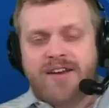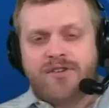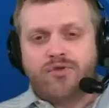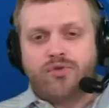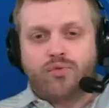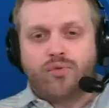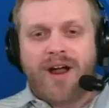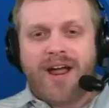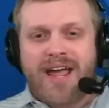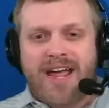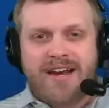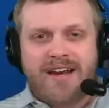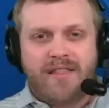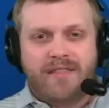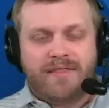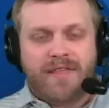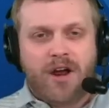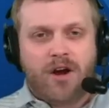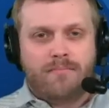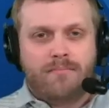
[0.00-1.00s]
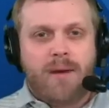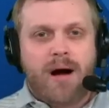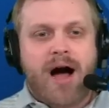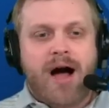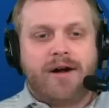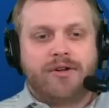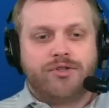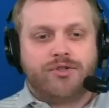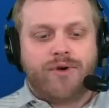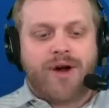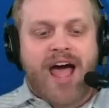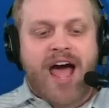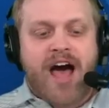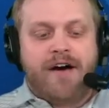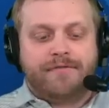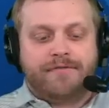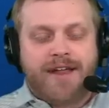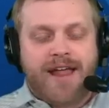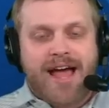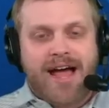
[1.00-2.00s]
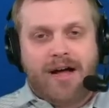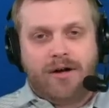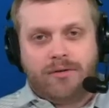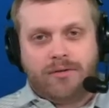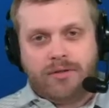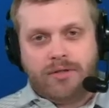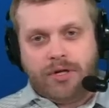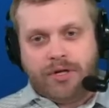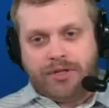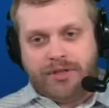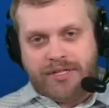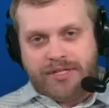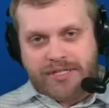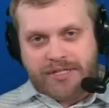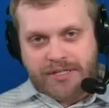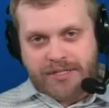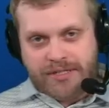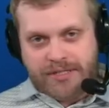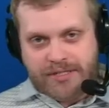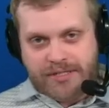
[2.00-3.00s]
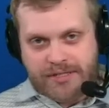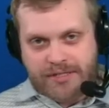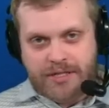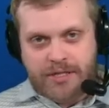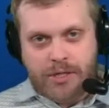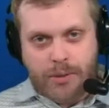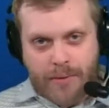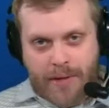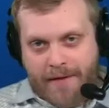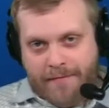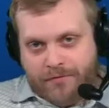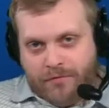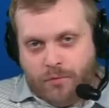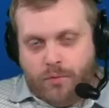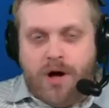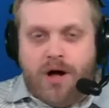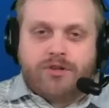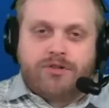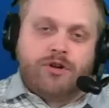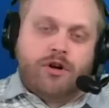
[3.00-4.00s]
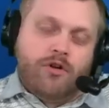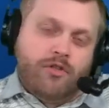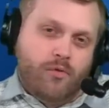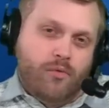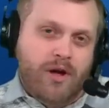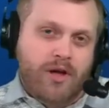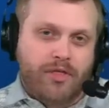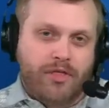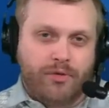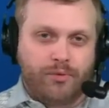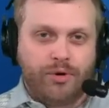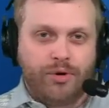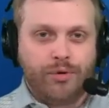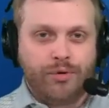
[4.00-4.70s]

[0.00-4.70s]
grade their mock draft. Now, look, you have to watch all the way through,